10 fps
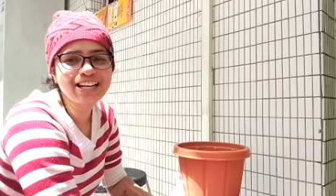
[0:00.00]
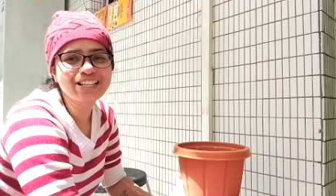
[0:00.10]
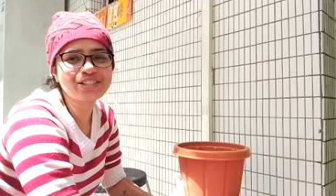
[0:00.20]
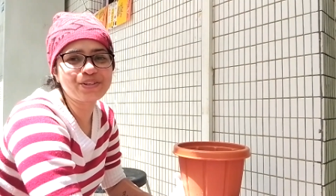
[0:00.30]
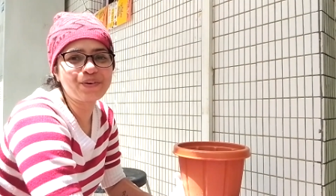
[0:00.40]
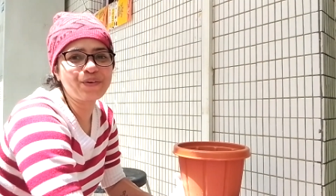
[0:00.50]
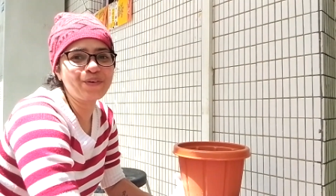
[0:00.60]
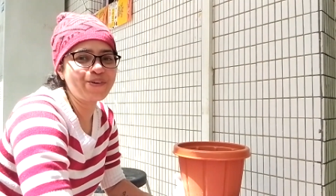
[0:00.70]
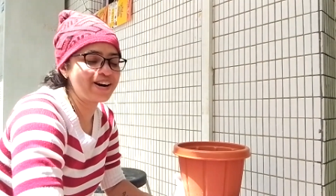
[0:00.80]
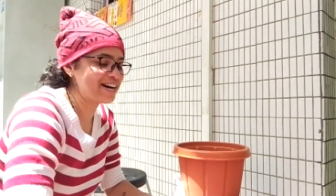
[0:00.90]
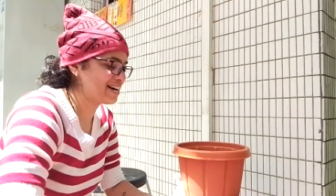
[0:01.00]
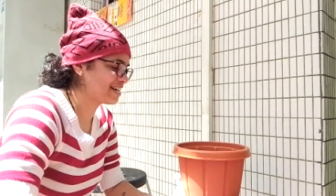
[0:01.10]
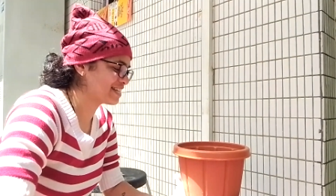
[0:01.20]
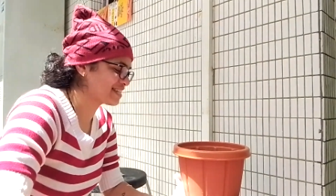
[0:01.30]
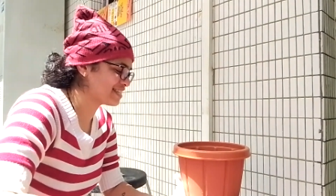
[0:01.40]
So
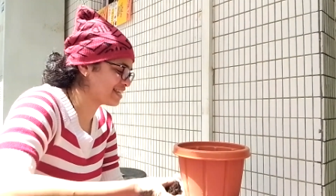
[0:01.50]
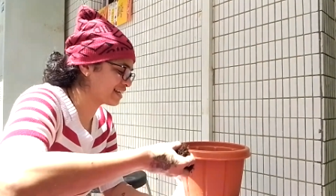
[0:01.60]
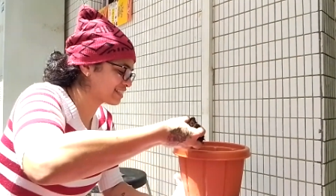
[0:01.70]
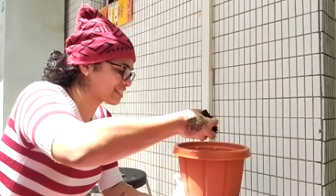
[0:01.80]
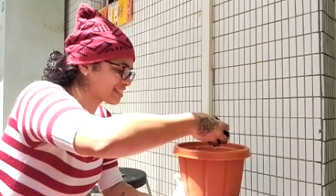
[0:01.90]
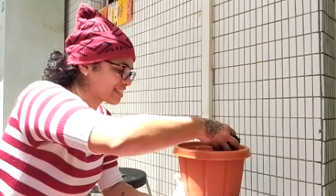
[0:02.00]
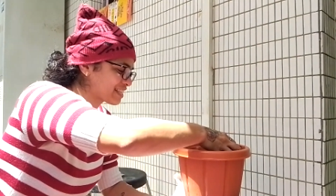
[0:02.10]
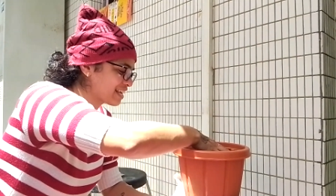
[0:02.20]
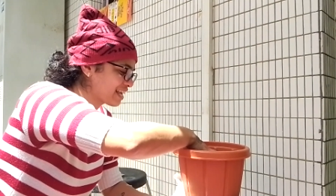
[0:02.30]
let's